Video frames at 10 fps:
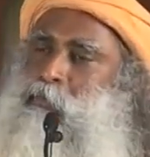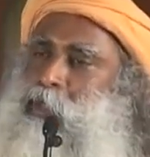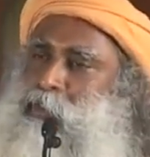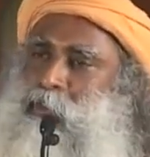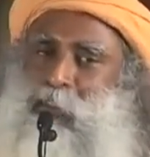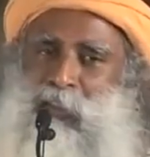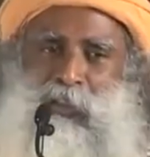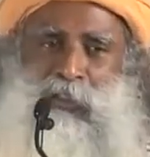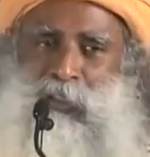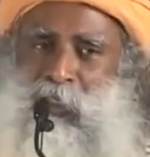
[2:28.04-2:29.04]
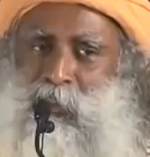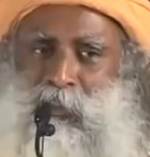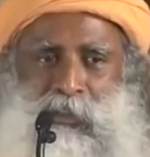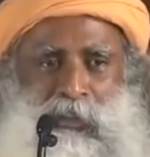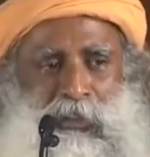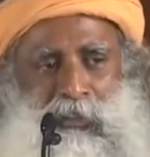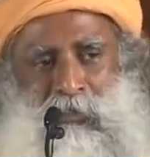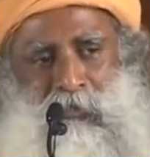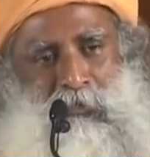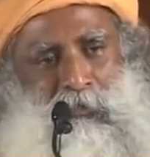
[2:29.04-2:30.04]
But Krishna said,
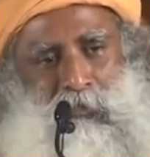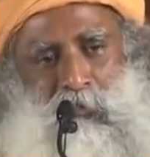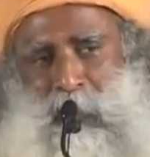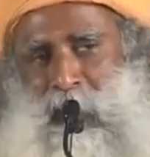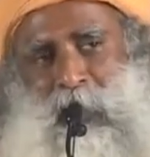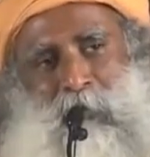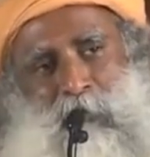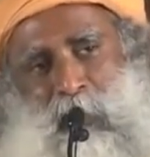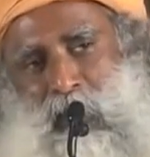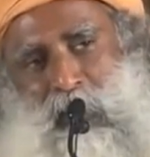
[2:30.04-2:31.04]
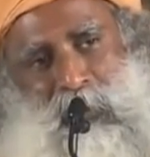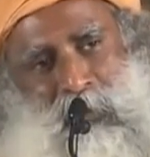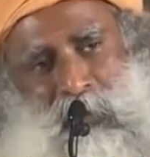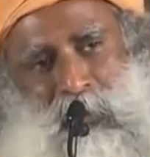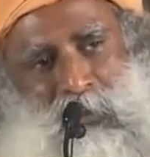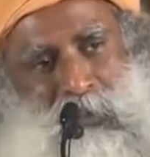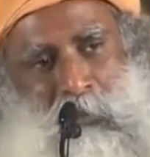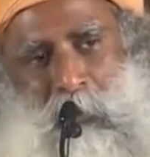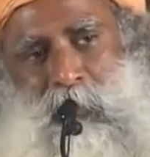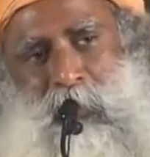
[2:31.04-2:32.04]
what kind of calling is this
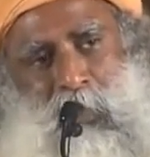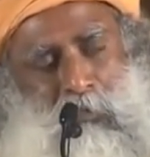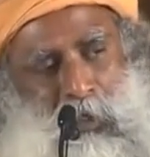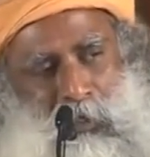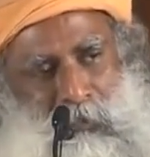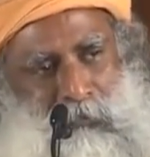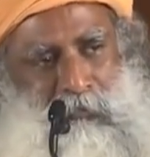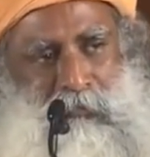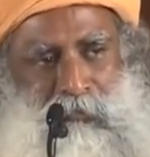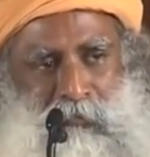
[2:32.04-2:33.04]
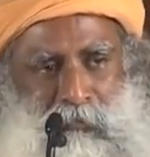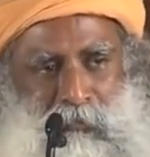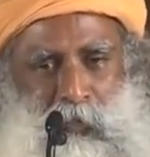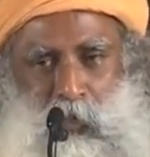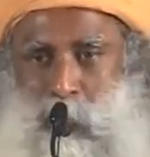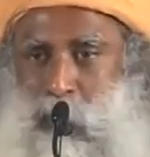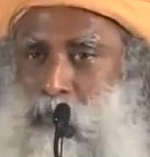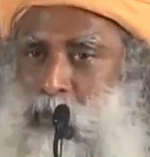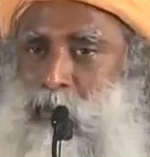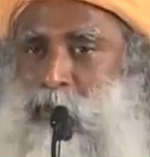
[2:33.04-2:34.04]
about dharma? You
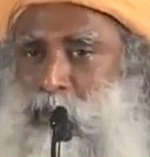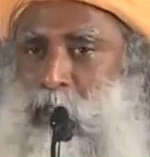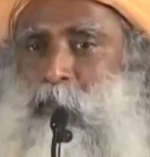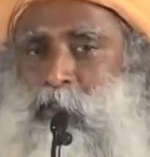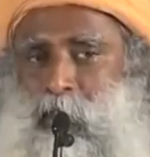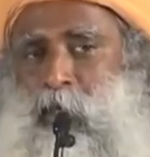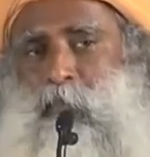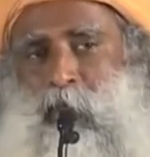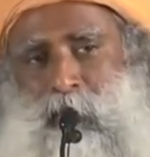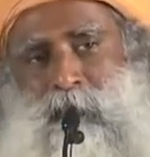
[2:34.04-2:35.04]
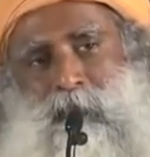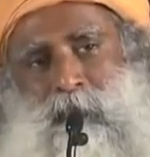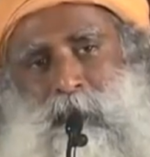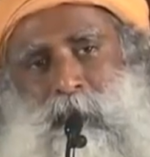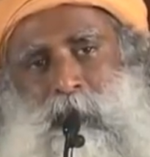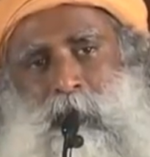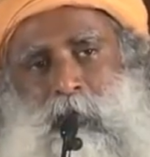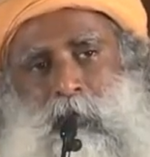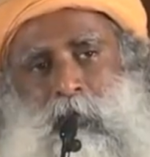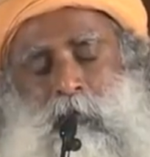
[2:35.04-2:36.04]
want me to establish dharma.
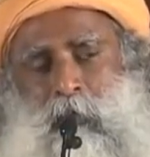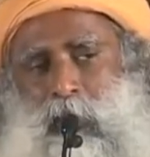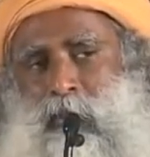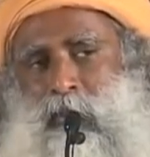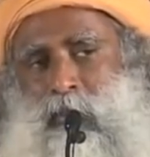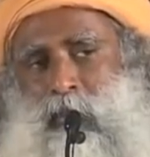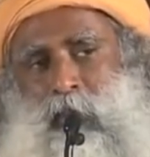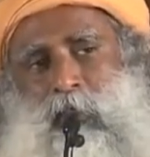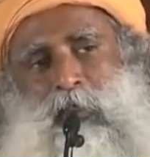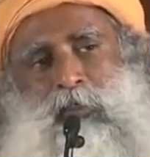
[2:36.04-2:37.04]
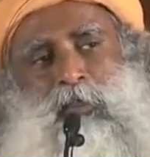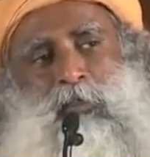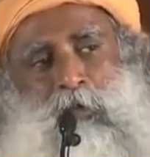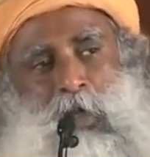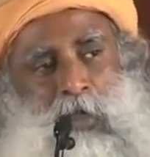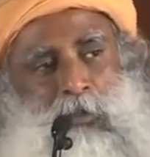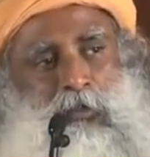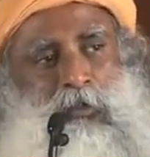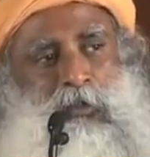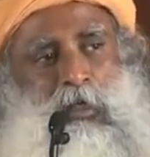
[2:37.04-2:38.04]
But is it right
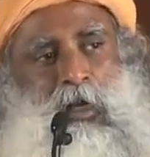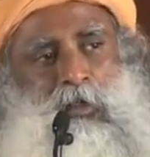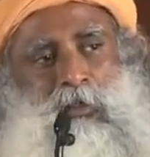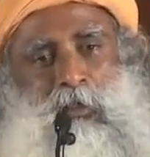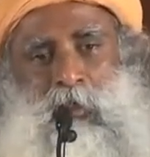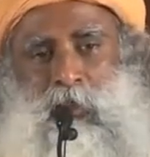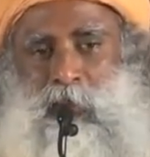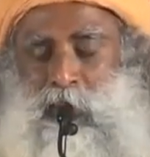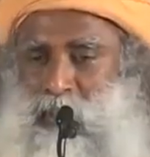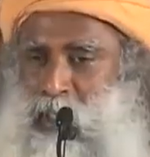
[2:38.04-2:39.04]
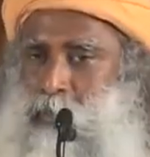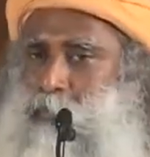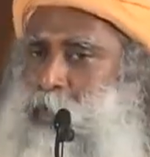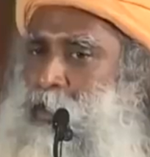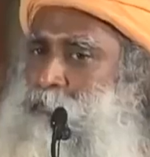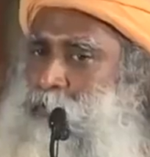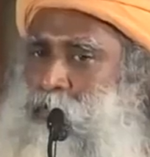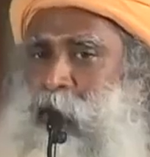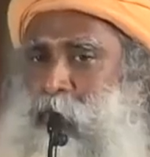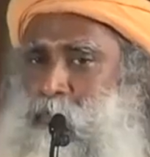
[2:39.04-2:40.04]
to start this campaign for
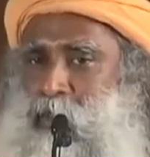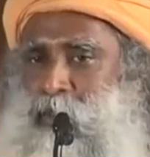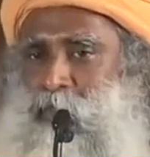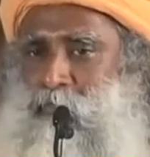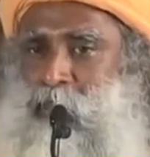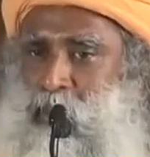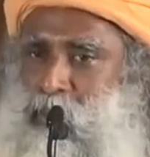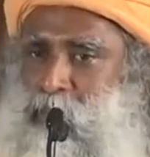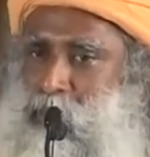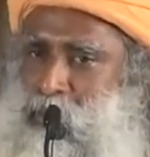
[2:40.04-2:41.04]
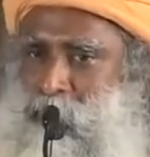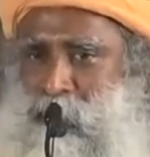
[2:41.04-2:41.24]
dharma with adharma?